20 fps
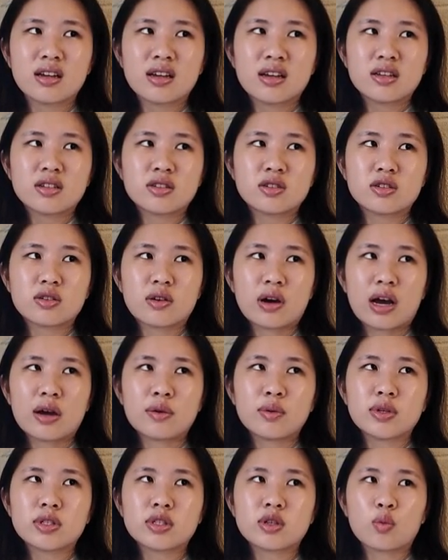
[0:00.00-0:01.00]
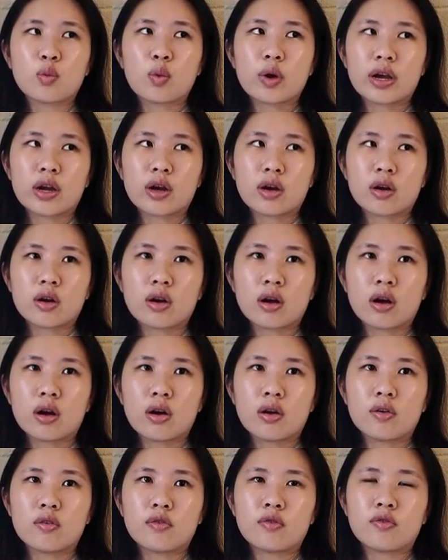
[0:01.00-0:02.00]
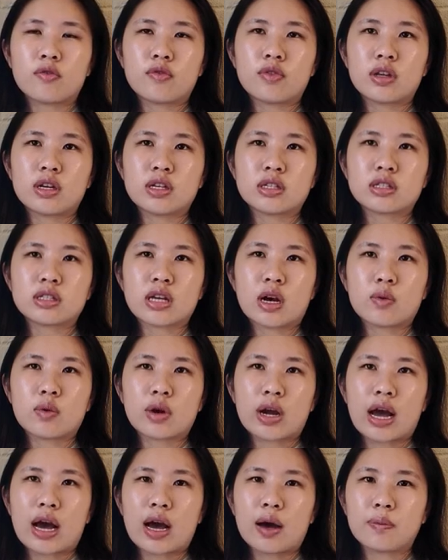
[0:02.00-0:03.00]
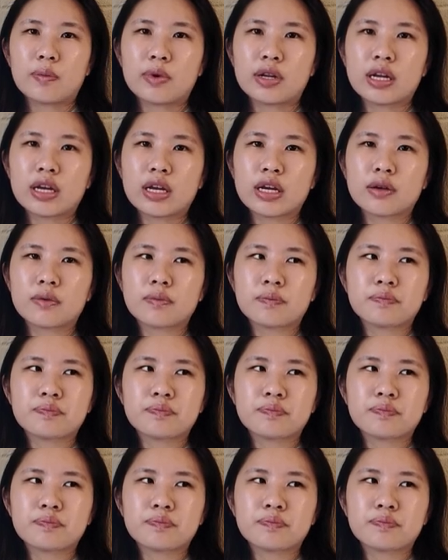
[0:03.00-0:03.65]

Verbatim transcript: So I was aware of things that were happening,